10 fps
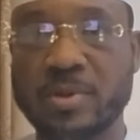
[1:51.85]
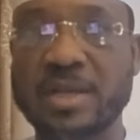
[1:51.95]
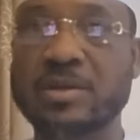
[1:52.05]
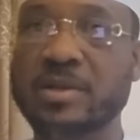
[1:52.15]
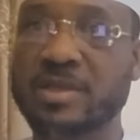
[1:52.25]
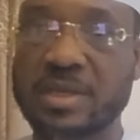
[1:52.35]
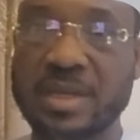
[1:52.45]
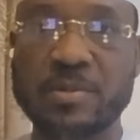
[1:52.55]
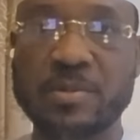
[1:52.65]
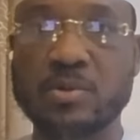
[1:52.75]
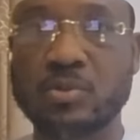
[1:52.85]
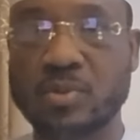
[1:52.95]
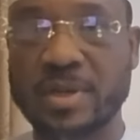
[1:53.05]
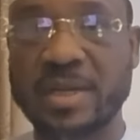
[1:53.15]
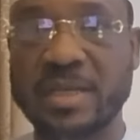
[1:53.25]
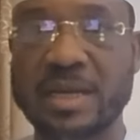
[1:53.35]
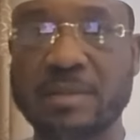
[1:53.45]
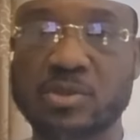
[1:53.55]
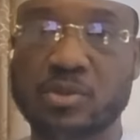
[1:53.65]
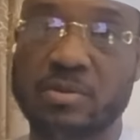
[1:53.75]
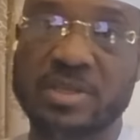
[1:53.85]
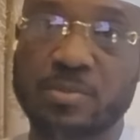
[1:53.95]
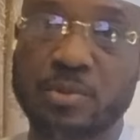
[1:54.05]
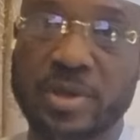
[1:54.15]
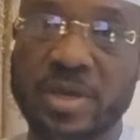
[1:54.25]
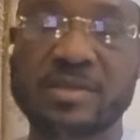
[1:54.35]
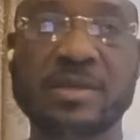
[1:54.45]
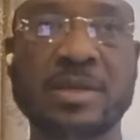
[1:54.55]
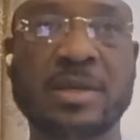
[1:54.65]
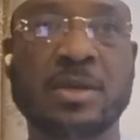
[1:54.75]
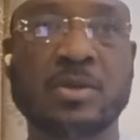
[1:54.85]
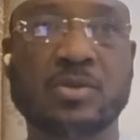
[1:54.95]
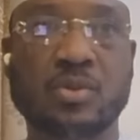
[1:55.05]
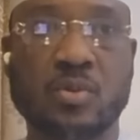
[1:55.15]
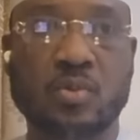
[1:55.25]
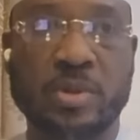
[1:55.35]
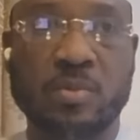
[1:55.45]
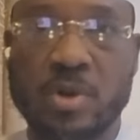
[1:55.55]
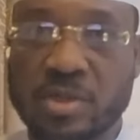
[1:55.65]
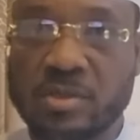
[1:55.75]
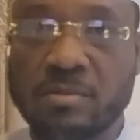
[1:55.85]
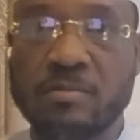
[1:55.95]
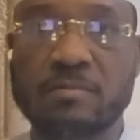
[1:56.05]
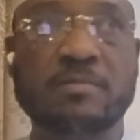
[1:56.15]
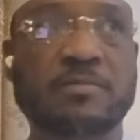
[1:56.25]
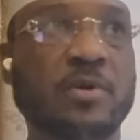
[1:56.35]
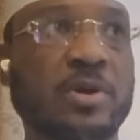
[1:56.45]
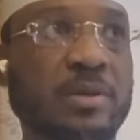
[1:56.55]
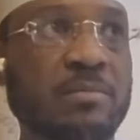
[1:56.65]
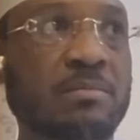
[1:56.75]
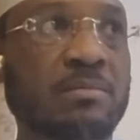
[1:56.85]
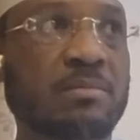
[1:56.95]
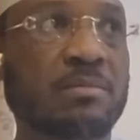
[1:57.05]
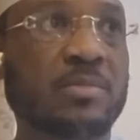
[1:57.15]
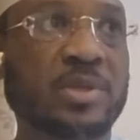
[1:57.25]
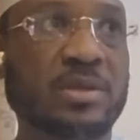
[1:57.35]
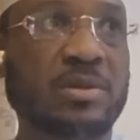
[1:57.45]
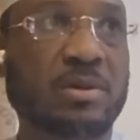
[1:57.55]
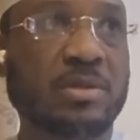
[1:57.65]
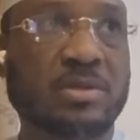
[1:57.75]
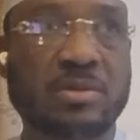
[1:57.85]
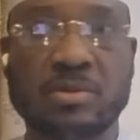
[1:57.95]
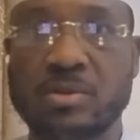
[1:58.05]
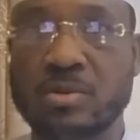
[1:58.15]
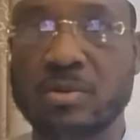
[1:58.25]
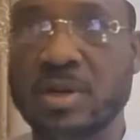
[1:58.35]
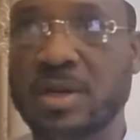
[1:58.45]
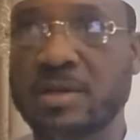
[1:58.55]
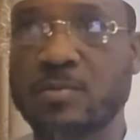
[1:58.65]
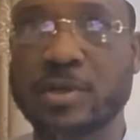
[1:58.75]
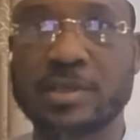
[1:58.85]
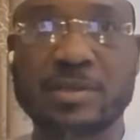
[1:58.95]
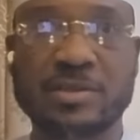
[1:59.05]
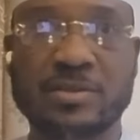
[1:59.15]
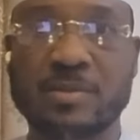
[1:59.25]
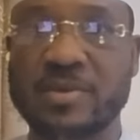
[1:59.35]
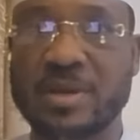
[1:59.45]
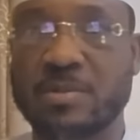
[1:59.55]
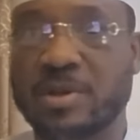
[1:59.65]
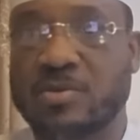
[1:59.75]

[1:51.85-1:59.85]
And the only thing that we could do at that time is to reciprocate. So we worked for him we did not, uh, you know, uh, so, uh, it wasn't so, something that we are doing.